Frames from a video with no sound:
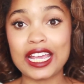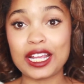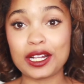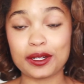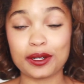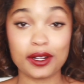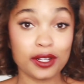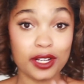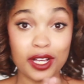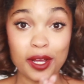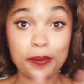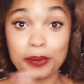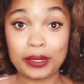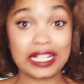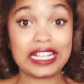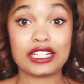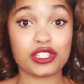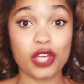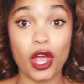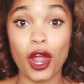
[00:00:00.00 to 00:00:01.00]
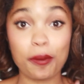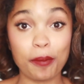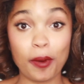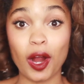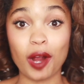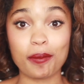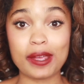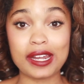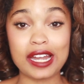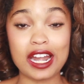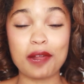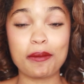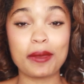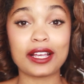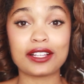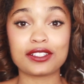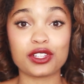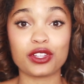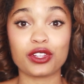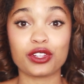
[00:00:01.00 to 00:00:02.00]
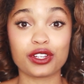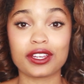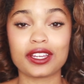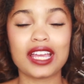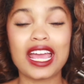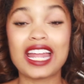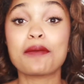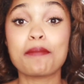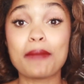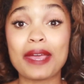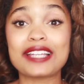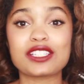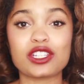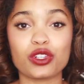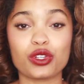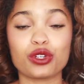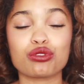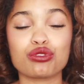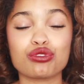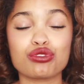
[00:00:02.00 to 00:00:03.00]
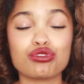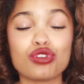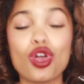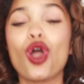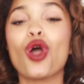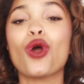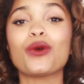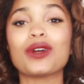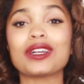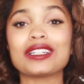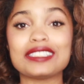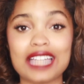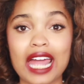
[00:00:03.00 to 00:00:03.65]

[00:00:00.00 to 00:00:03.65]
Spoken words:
It completes our apartment and it makes it look so